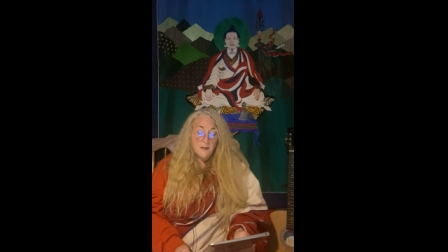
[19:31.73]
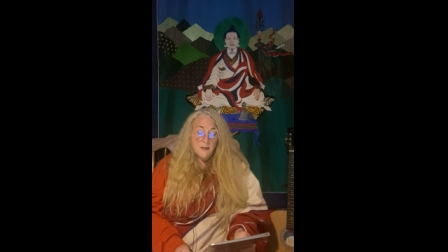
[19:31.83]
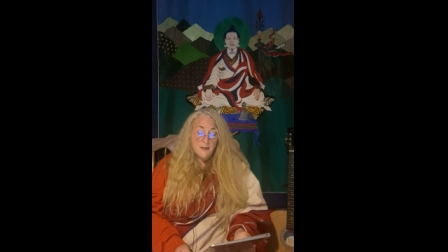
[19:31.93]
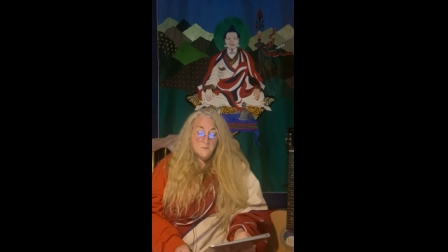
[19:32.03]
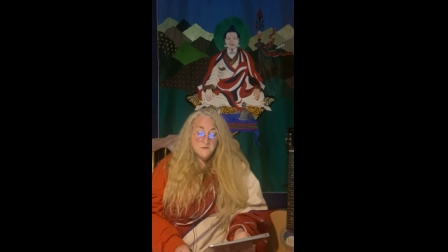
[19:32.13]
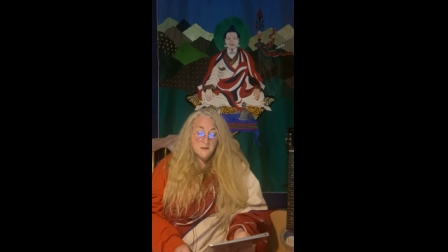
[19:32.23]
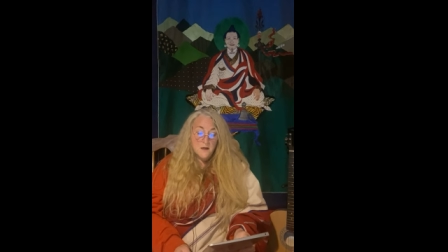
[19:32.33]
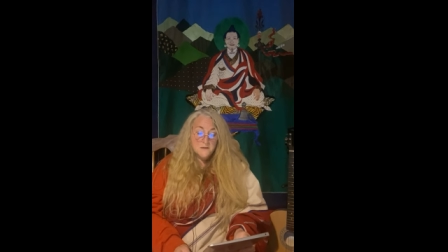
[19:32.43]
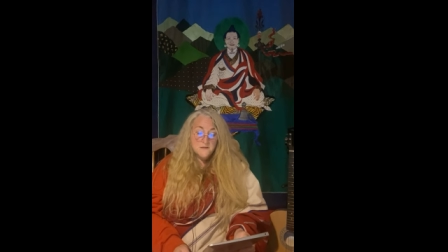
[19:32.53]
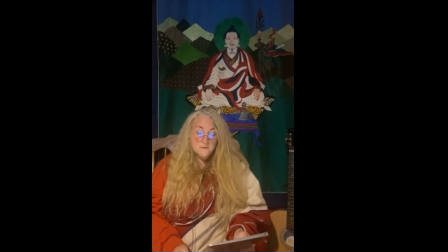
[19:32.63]
It was a
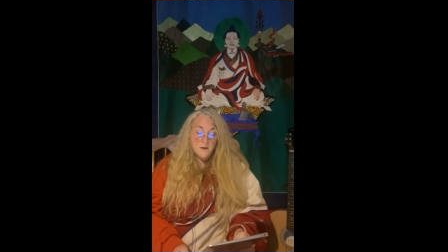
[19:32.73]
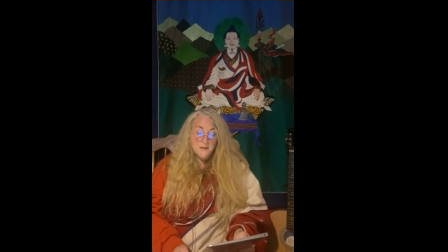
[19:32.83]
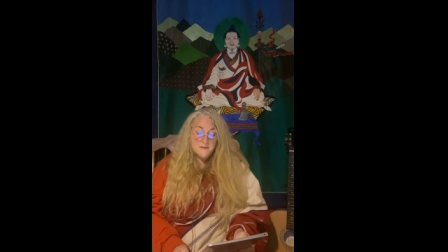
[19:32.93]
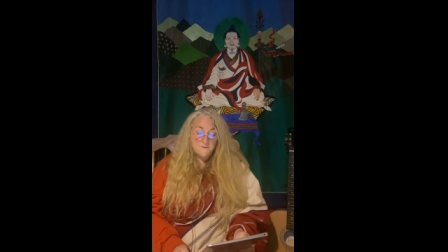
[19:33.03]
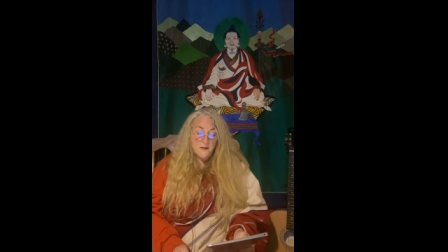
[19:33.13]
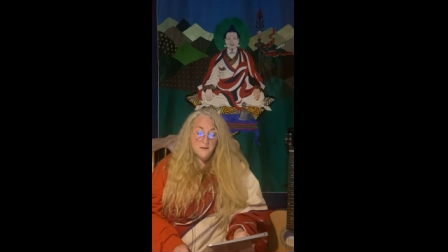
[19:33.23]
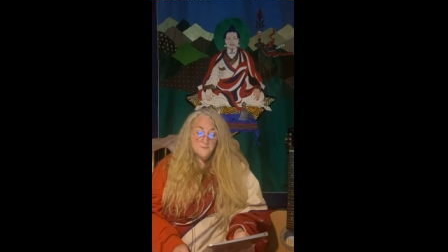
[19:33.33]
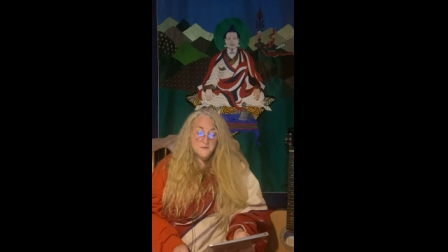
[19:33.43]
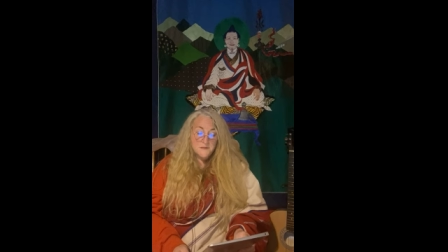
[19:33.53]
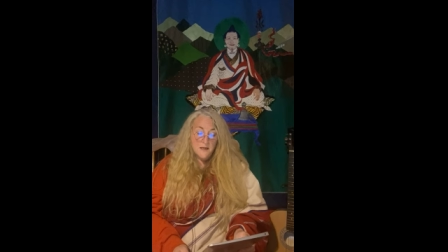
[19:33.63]
custom I'd
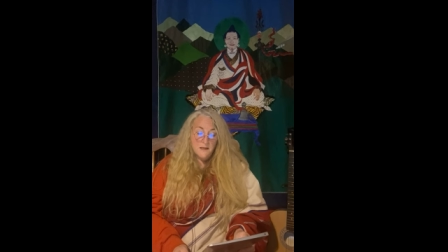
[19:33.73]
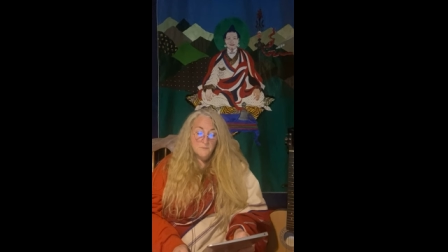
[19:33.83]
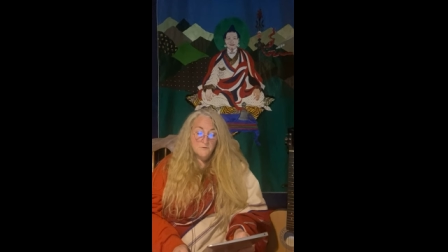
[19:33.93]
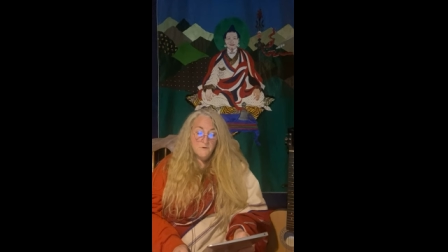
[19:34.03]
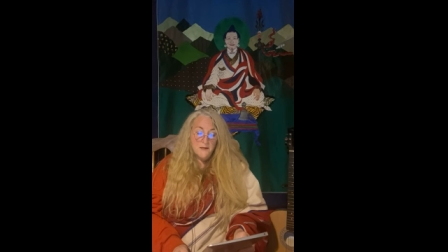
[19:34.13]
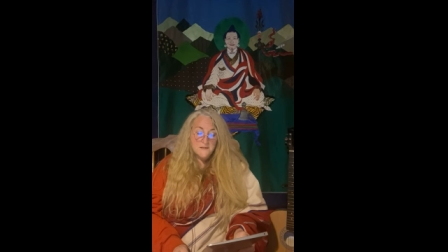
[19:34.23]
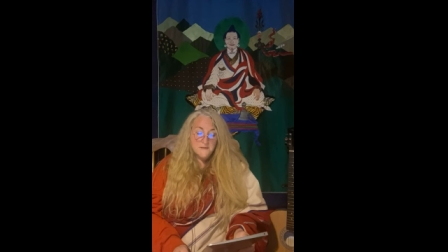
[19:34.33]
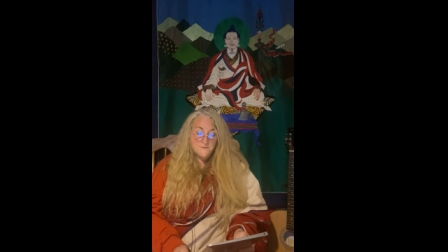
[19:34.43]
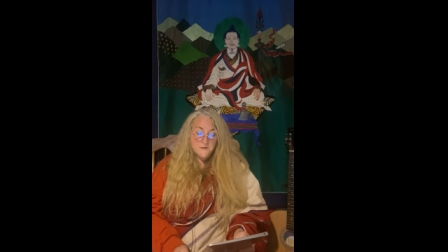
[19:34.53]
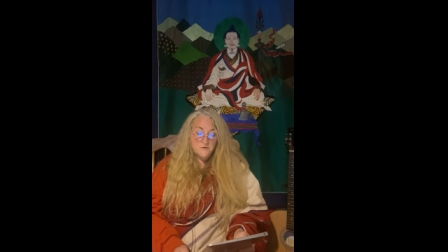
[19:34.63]
developed staying with
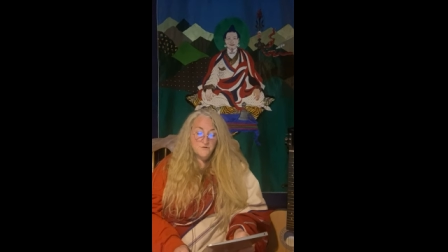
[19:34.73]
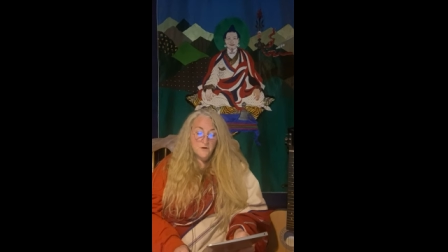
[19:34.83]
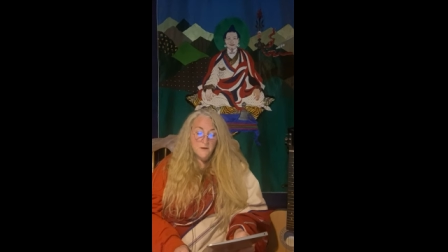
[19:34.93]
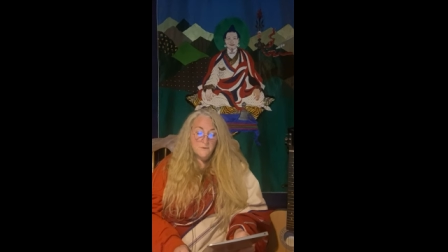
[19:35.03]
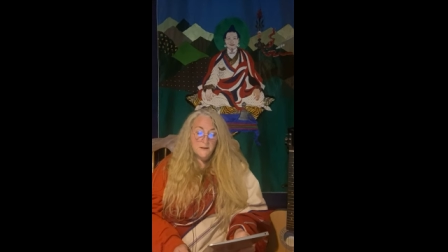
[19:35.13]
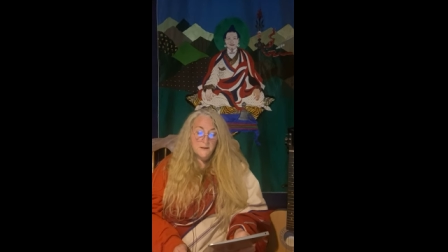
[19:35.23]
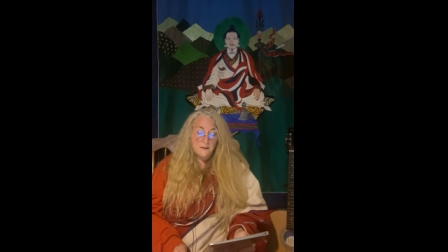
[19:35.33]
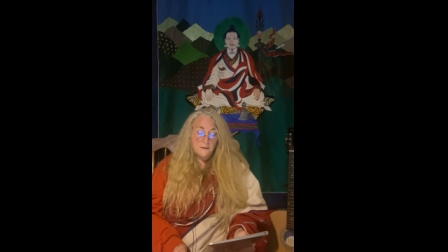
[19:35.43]
relatives in Germany.